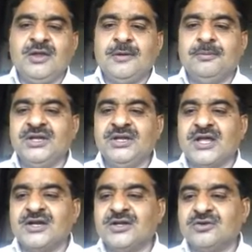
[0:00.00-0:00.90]
But in
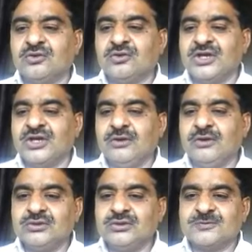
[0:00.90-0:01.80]
order to
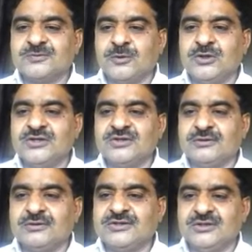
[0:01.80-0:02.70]
derive this Pauli's
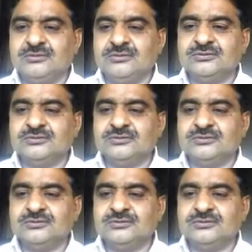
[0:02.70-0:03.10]
equation,